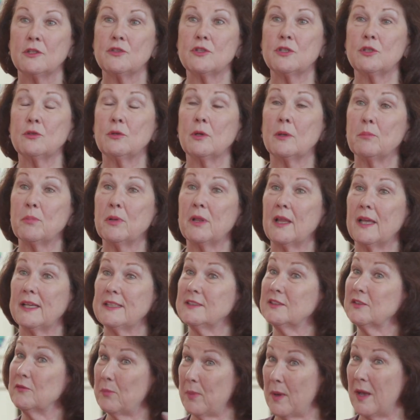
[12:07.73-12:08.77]
to a
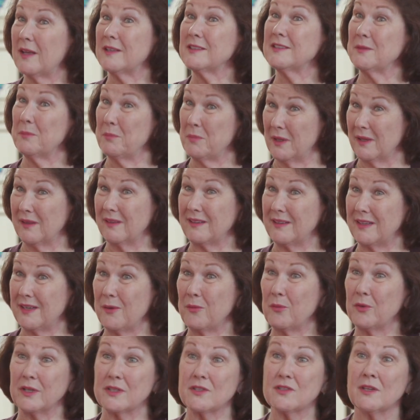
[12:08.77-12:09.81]
place of possibility,
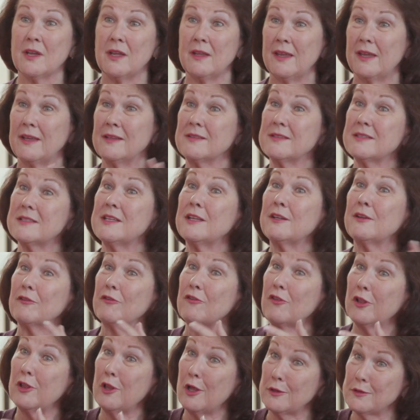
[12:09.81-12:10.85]
which instead of
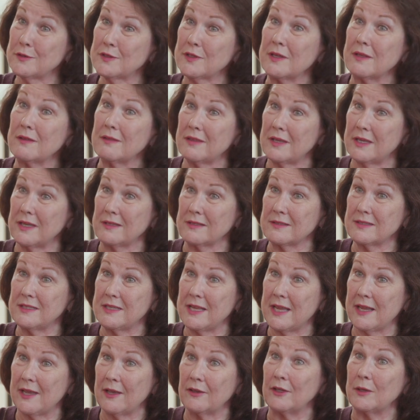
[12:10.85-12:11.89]
closing things
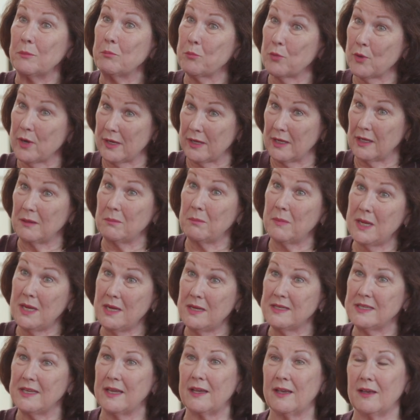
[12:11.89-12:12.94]
down and bringing me
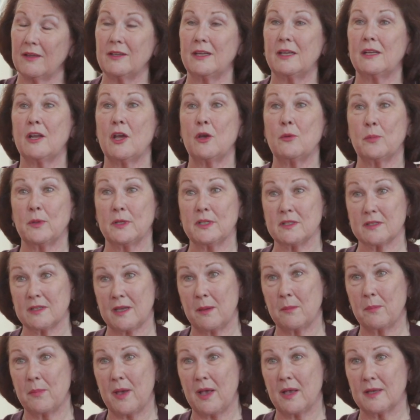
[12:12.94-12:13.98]
down, it opens
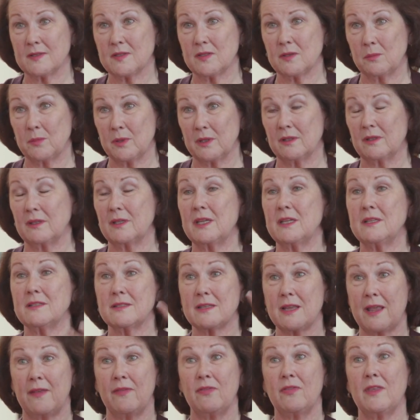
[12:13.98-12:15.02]
up
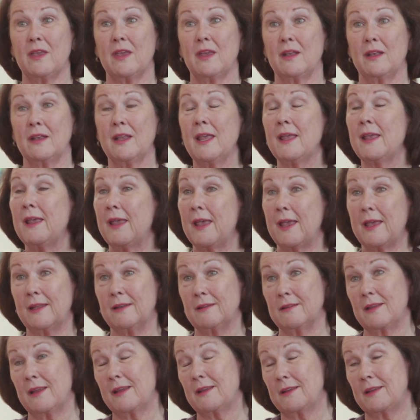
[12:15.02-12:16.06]
possibilities, and
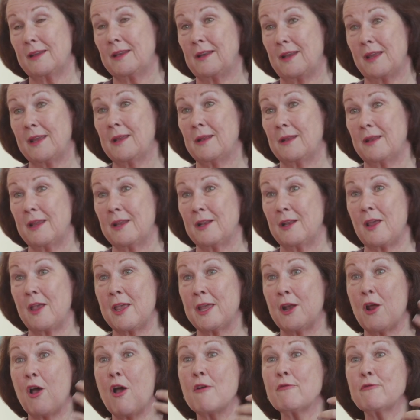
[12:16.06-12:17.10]

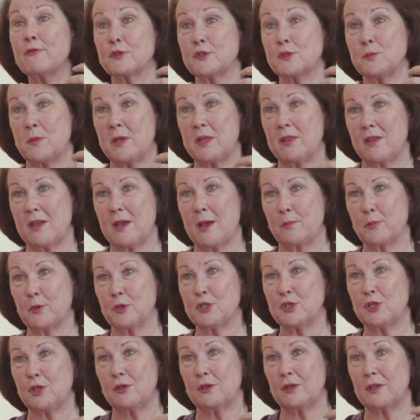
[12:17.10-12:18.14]
it offers me the
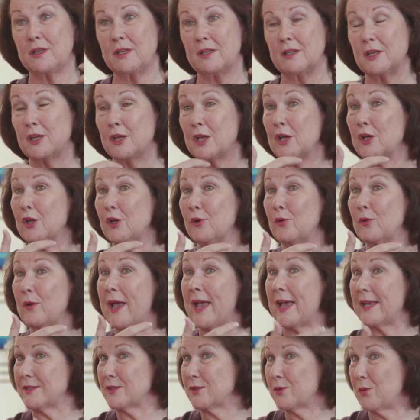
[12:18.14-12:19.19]
opportunity to go
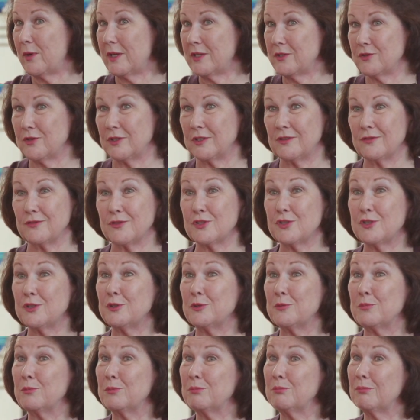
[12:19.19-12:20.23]
ask questions,
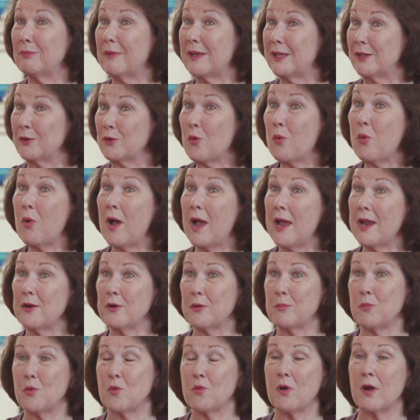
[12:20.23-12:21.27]
to
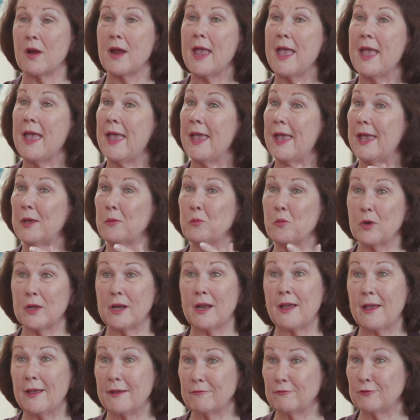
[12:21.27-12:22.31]
inquire more. And what
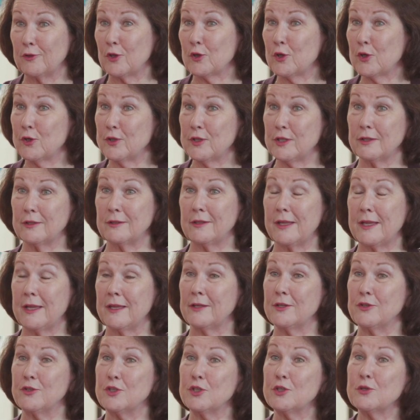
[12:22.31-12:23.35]
I've learned
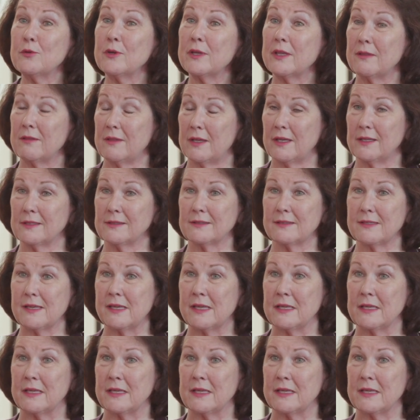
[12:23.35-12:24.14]
in doing this